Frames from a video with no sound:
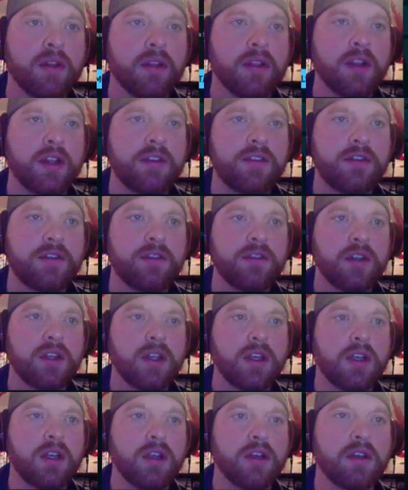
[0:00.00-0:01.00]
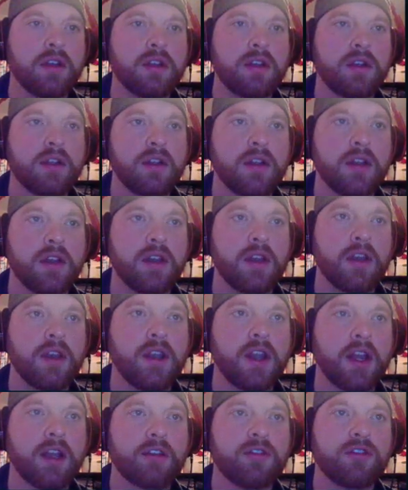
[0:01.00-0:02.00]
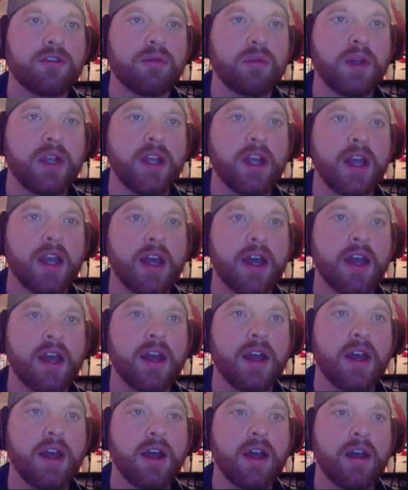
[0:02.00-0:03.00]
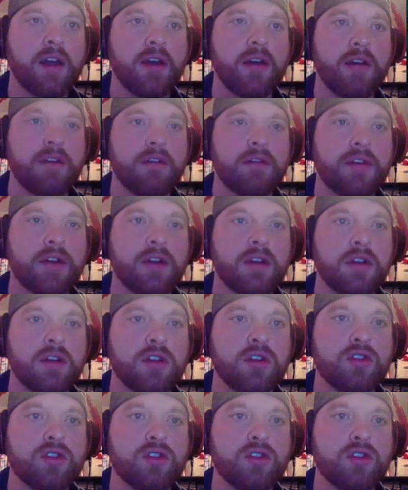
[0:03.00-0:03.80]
let's see. Next we have...